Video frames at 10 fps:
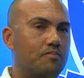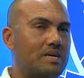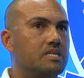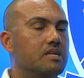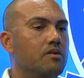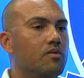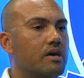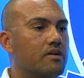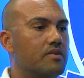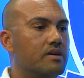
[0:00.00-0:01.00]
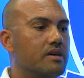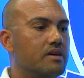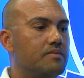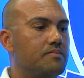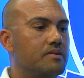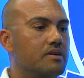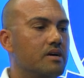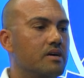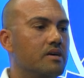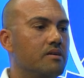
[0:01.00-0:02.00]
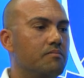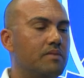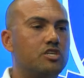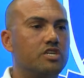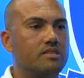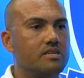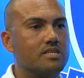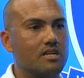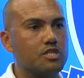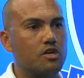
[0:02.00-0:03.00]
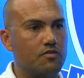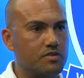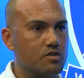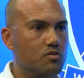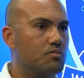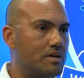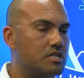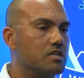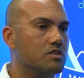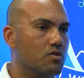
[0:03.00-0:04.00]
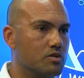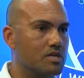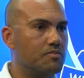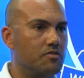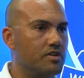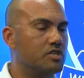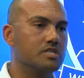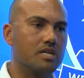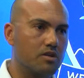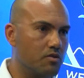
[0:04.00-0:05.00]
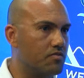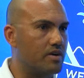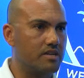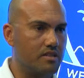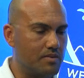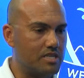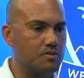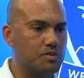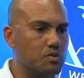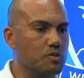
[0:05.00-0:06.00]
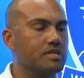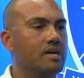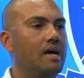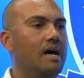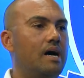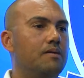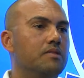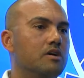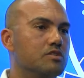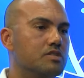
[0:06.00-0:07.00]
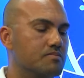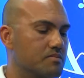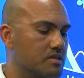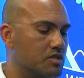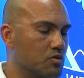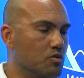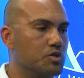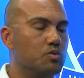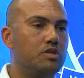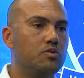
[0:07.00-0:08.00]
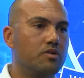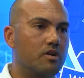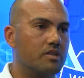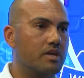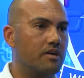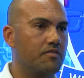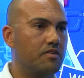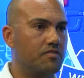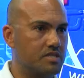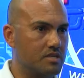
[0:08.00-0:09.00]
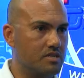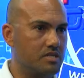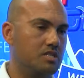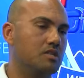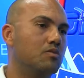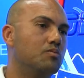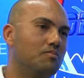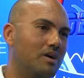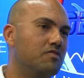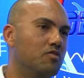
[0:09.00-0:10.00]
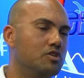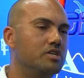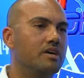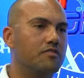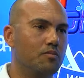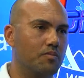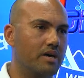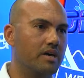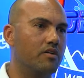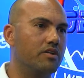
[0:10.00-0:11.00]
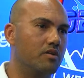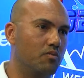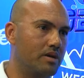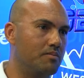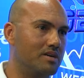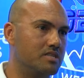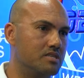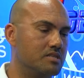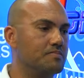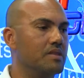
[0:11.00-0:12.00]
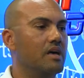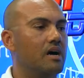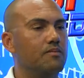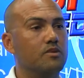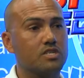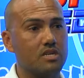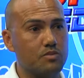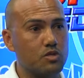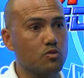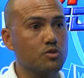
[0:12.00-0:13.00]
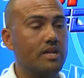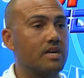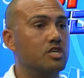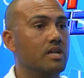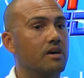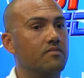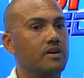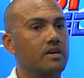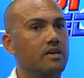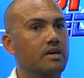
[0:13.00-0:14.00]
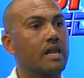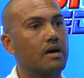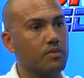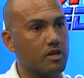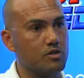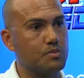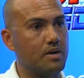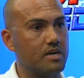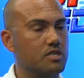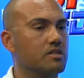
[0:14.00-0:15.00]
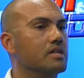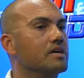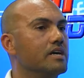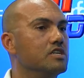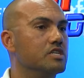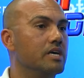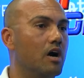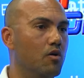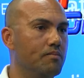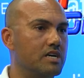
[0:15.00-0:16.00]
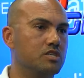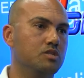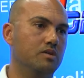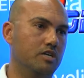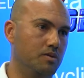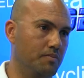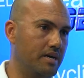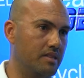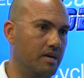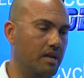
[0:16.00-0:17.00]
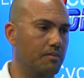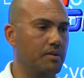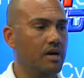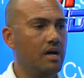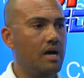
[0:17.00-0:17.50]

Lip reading: Basically, we have a match and results officer who basically draws up your fixtures like you'd find in the mainstream schools. Those schools who do not have the facilities, they unfortunately have to play on an away basis. Yes. There are some schools that actually have a club close by, so they'll arrange their home matches to actually play at the club.